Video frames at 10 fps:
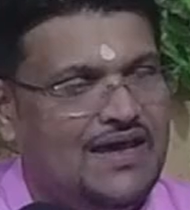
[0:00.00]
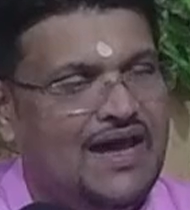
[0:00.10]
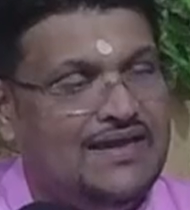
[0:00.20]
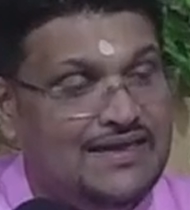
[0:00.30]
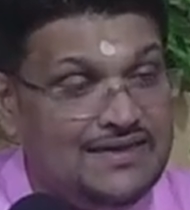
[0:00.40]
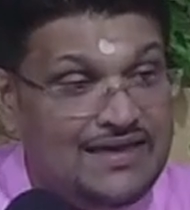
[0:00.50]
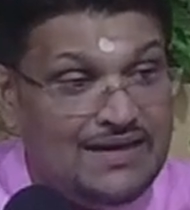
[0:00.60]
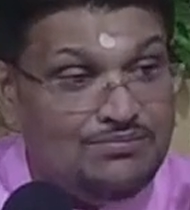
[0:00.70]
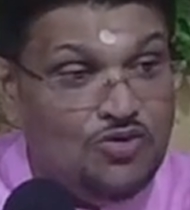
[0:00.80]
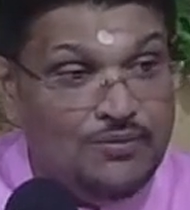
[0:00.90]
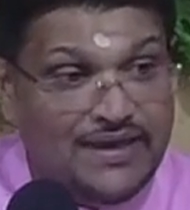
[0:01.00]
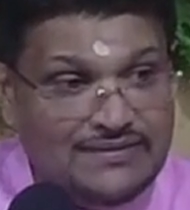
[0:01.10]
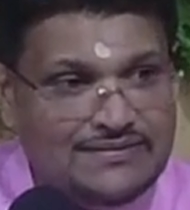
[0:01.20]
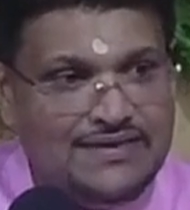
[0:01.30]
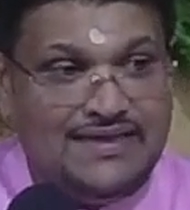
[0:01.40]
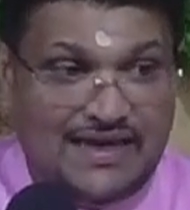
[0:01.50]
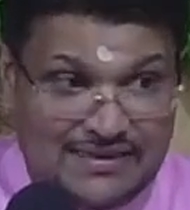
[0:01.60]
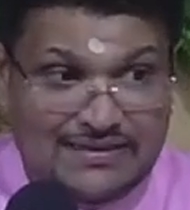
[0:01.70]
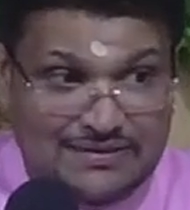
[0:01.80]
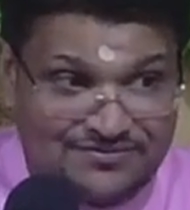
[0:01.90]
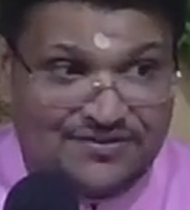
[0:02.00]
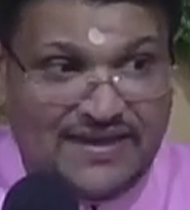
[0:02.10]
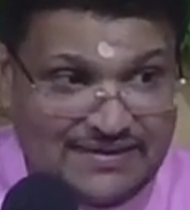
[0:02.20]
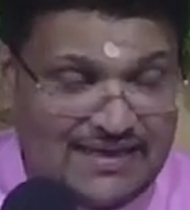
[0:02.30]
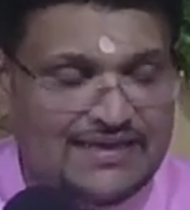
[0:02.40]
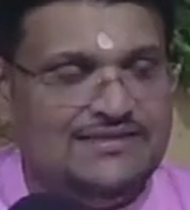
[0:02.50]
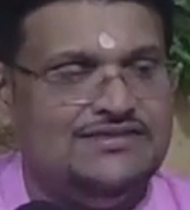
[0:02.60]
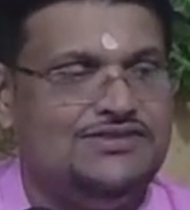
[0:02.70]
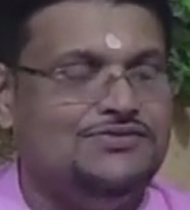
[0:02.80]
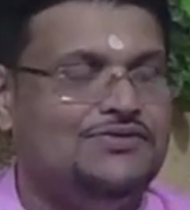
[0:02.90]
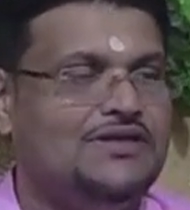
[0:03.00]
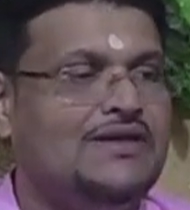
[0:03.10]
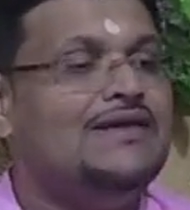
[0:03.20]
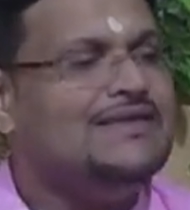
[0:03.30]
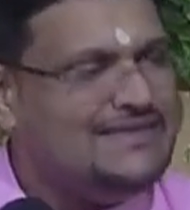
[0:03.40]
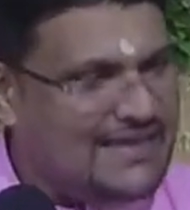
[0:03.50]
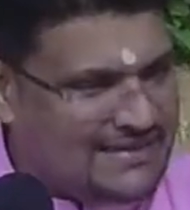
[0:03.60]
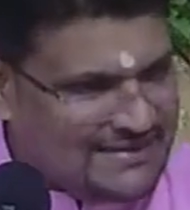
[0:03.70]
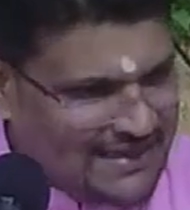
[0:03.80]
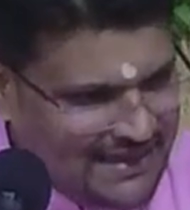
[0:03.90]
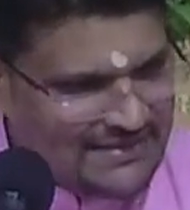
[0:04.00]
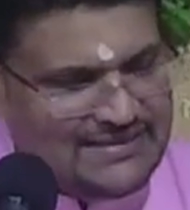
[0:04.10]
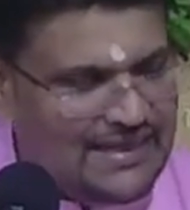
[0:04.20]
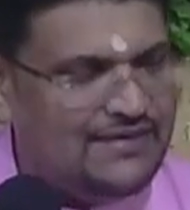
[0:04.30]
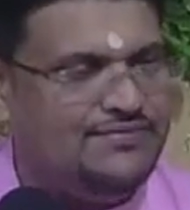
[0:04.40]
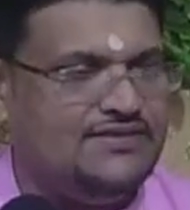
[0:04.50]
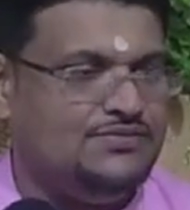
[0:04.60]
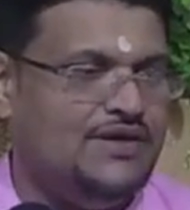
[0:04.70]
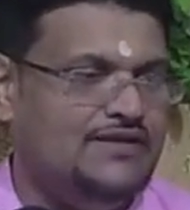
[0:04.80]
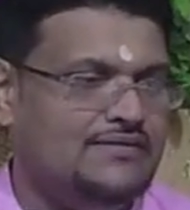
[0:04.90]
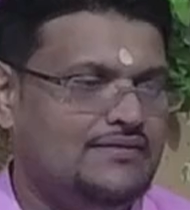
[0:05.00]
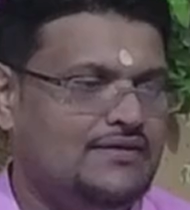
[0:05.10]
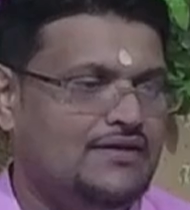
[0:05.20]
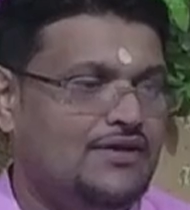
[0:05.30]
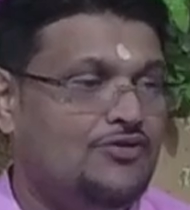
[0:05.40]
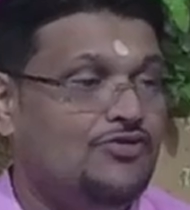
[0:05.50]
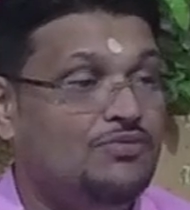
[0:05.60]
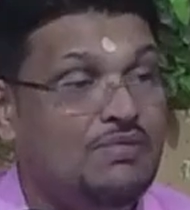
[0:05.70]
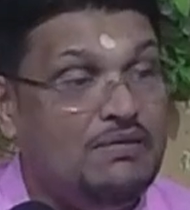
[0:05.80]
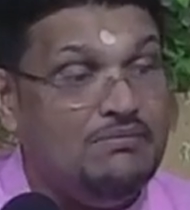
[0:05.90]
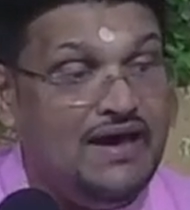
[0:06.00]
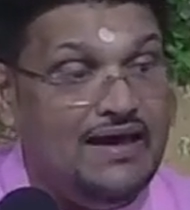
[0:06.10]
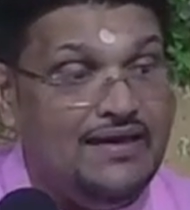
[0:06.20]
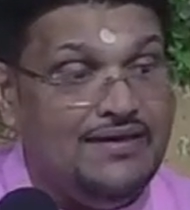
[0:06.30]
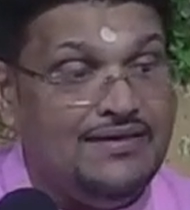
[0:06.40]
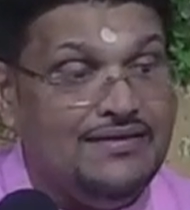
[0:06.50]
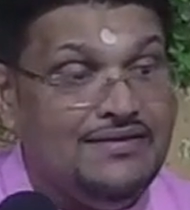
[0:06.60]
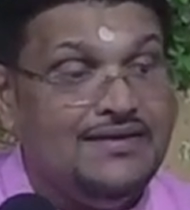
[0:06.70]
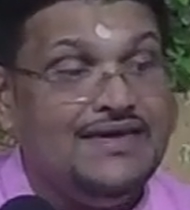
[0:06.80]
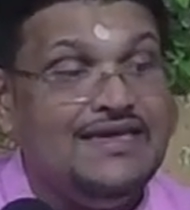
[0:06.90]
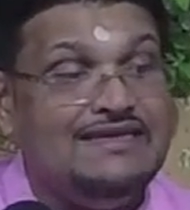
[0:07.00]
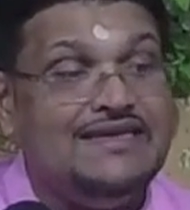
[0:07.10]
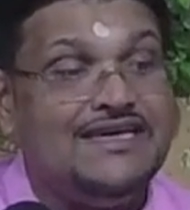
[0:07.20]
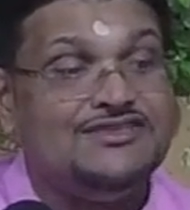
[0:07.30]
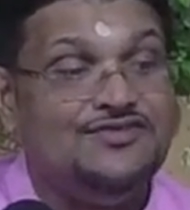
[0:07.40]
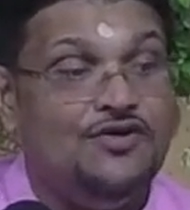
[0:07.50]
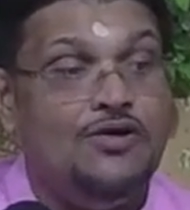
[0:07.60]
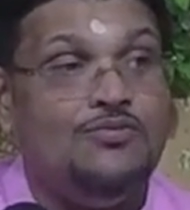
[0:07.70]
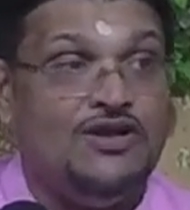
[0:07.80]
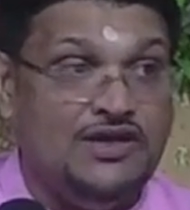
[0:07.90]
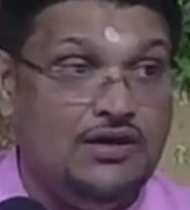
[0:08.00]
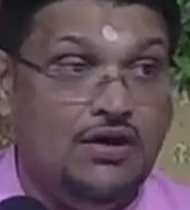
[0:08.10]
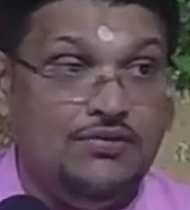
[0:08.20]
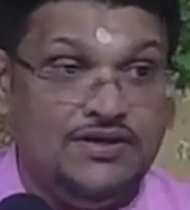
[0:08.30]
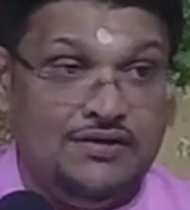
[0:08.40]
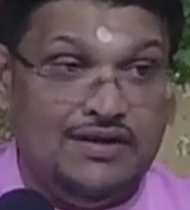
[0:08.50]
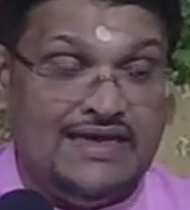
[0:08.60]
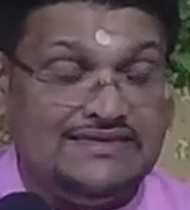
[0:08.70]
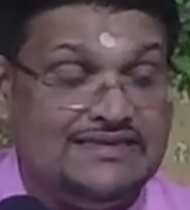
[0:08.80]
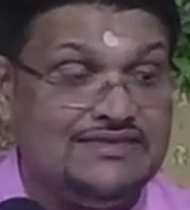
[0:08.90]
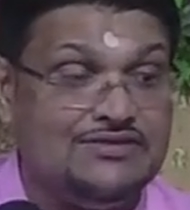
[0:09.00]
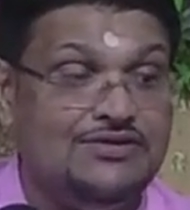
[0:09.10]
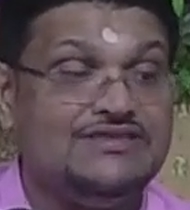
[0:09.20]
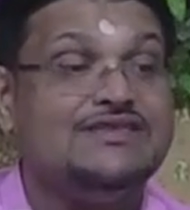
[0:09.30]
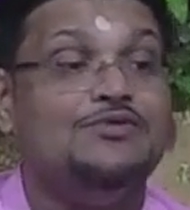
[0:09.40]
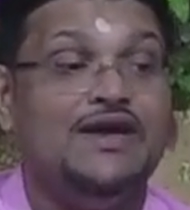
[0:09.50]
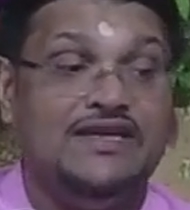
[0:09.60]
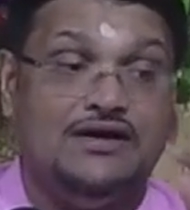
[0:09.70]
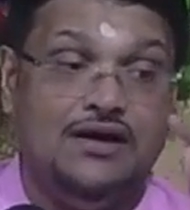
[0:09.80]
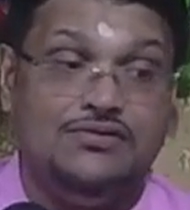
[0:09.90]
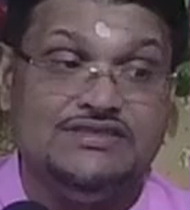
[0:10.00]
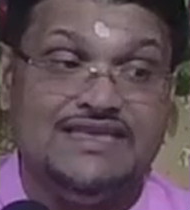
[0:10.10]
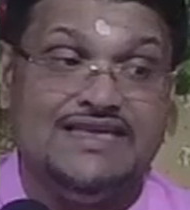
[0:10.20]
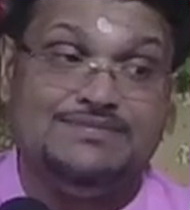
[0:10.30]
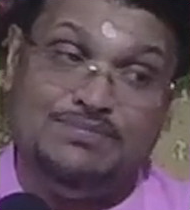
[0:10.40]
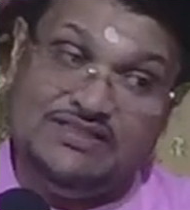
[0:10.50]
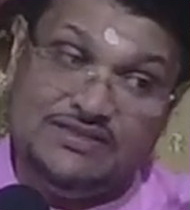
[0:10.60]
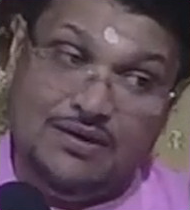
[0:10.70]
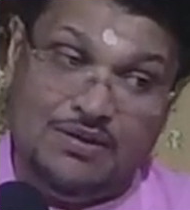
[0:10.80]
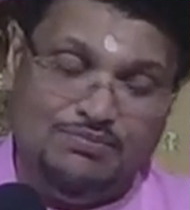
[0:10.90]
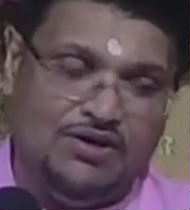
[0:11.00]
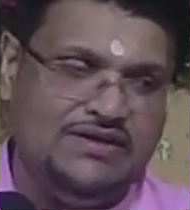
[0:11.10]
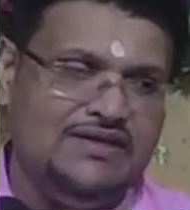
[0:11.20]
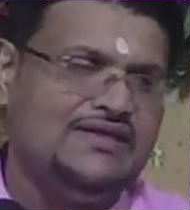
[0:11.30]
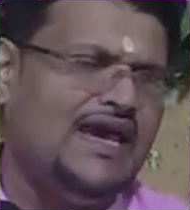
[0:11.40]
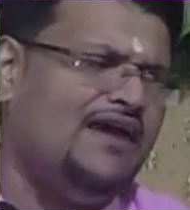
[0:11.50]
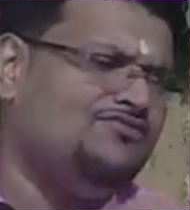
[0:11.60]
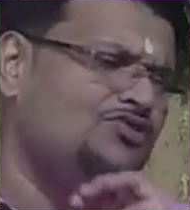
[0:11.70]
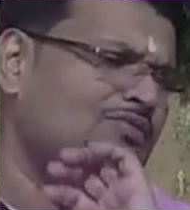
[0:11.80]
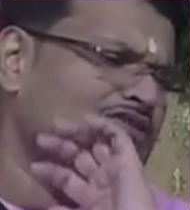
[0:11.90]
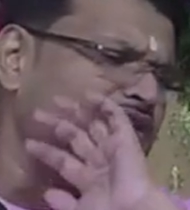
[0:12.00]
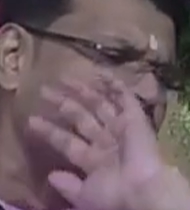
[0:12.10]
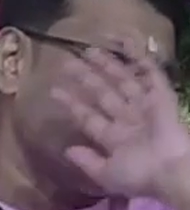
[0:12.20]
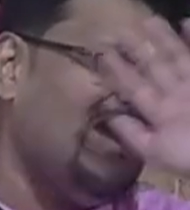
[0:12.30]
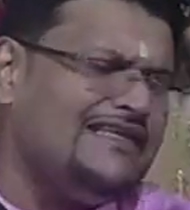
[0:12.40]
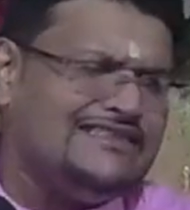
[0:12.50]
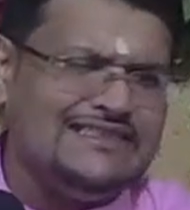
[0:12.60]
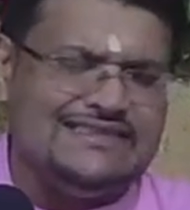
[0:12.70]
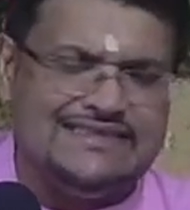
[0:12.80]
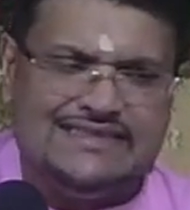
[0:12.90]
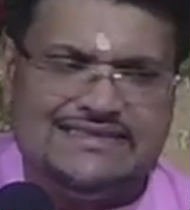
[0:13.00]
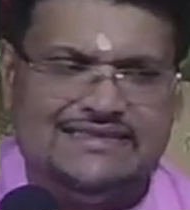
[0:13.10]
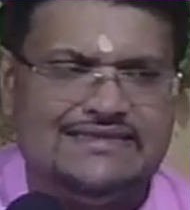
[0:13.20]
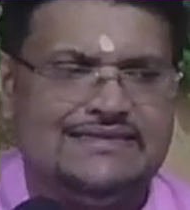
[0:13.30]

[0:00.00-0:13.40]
in that moment, in that little fight that ensued, takes his life as well. Remember, he takes form when the cow, in our last discourse, when the cow says, please come upon the earth, I have too much unrighteousness,